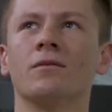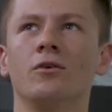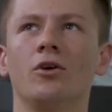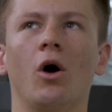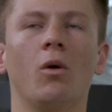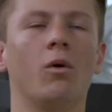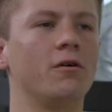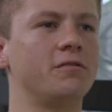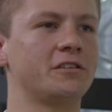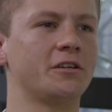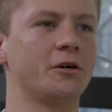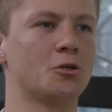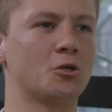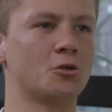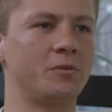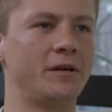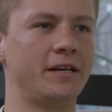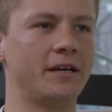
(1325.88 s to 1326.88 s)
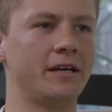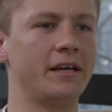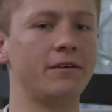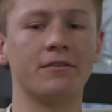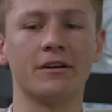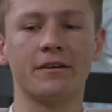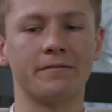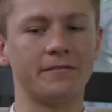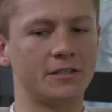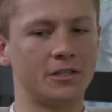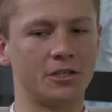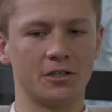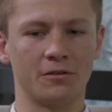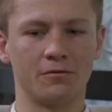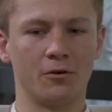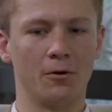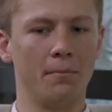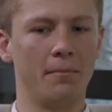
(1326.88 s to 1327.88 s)
go off social media, even if it's
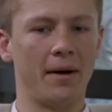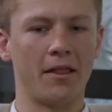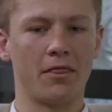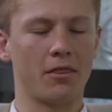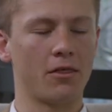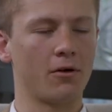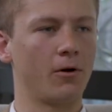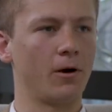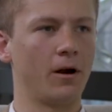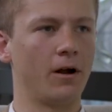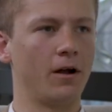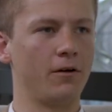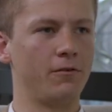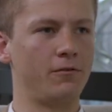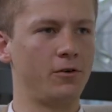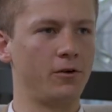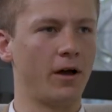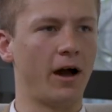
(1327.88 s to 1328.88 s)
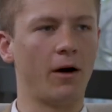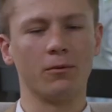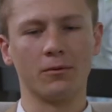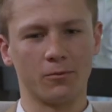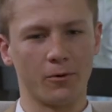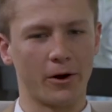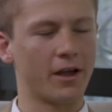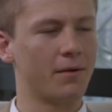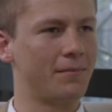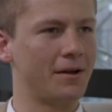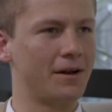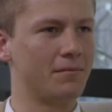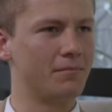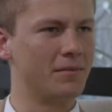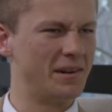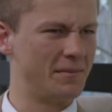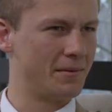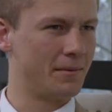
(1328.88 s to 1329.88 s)
just for a month or a few. I would
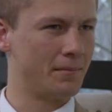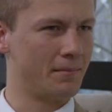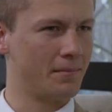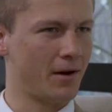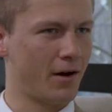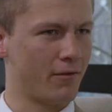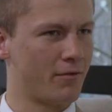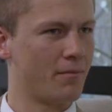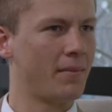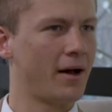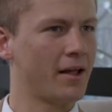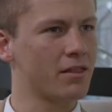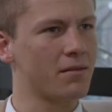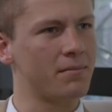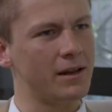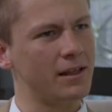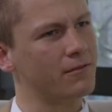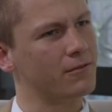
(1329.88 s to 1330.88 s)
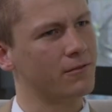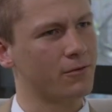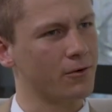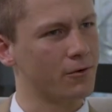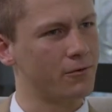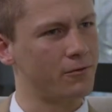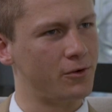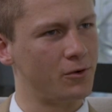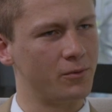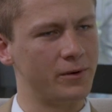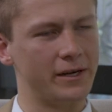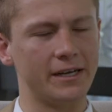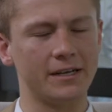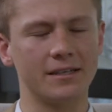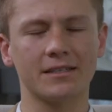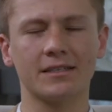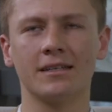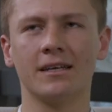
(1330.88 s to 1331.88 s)
recommend minimum of a month, but even for a few
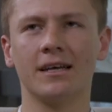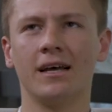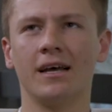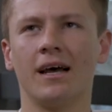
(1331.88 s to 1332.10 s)
weeks.